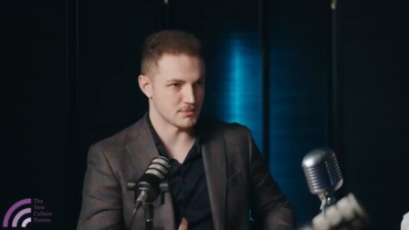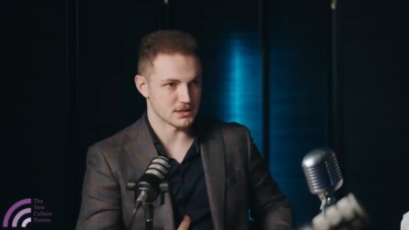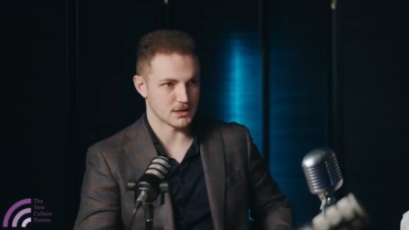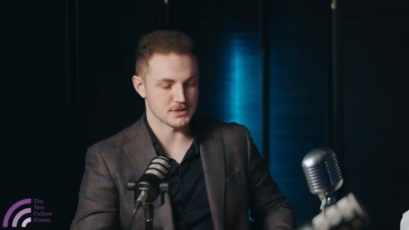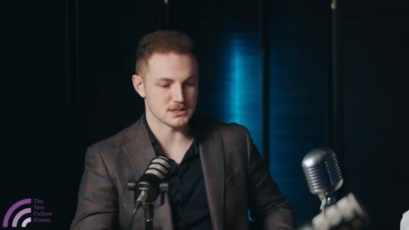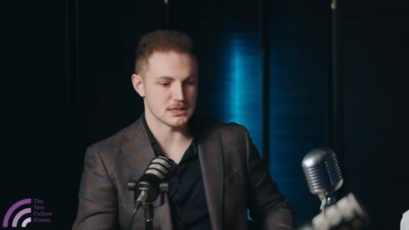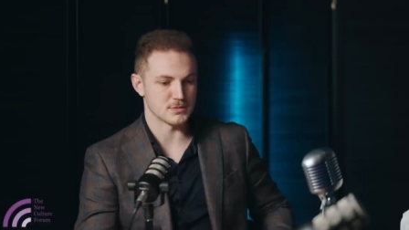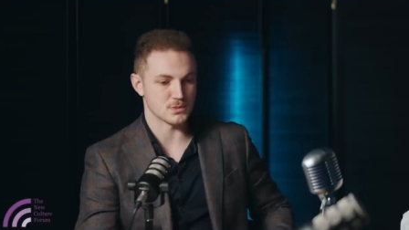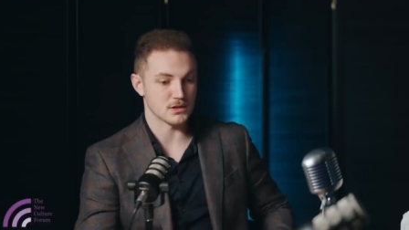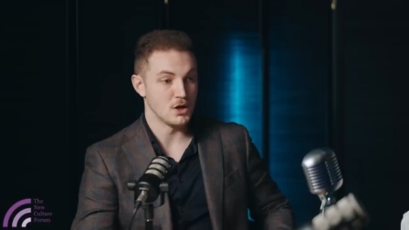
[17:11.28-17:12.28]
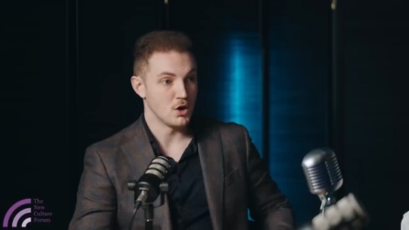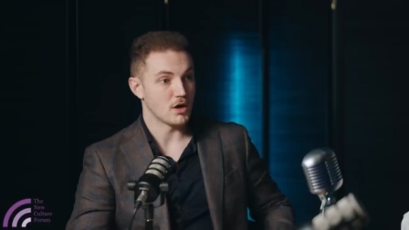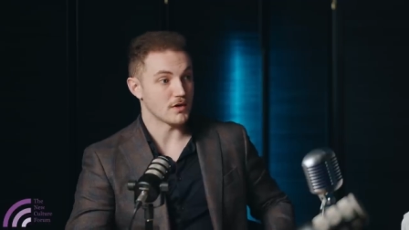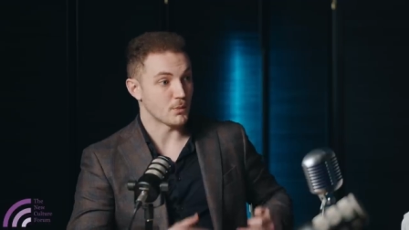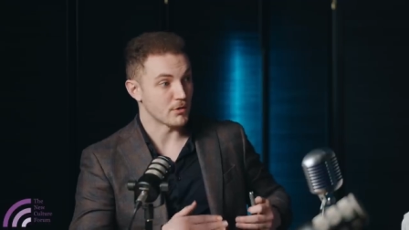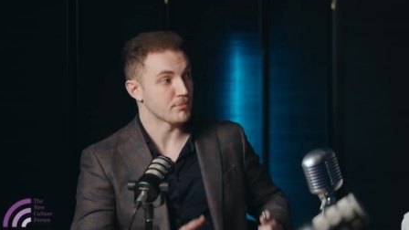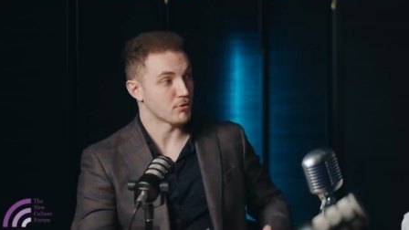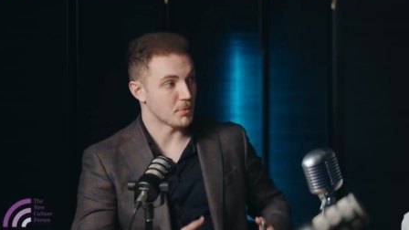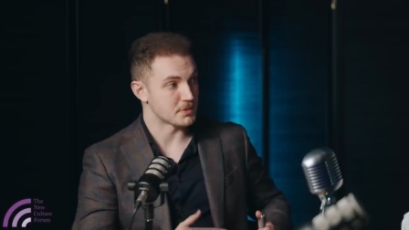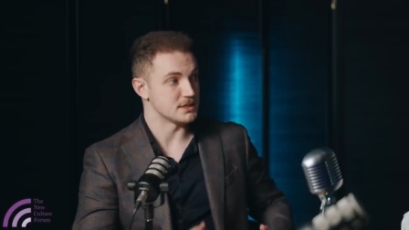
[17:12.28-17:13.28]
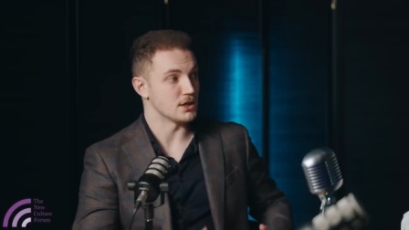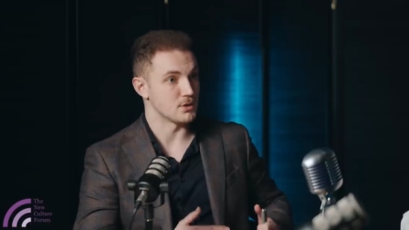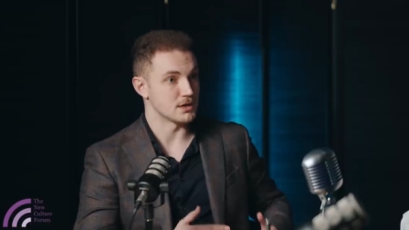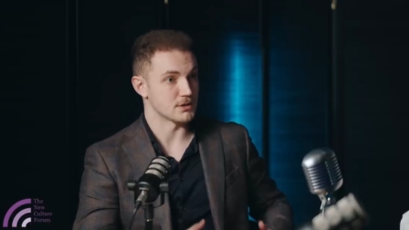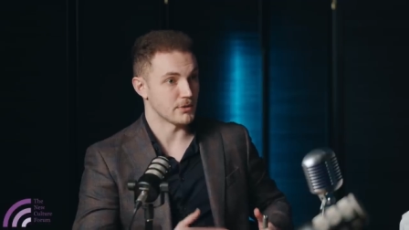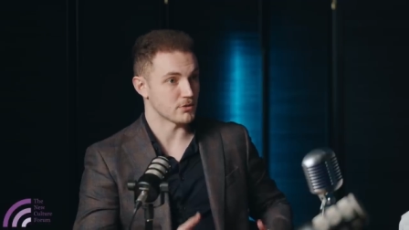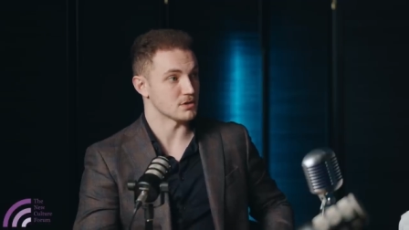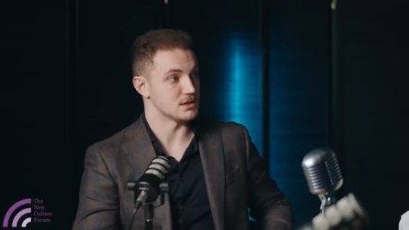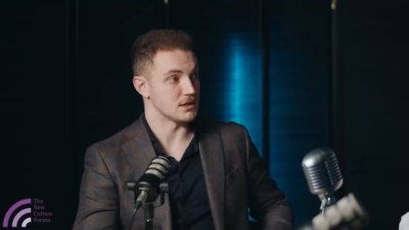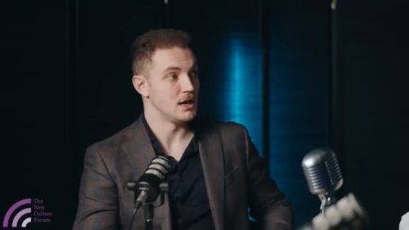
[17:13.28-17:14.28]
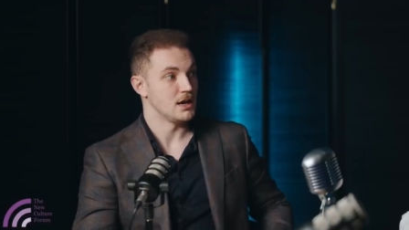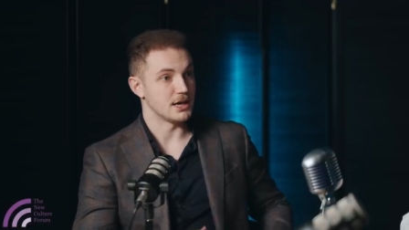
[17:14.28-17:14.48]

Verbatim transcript: picked up this theme as well of that we're a property owning democracy. Yeah.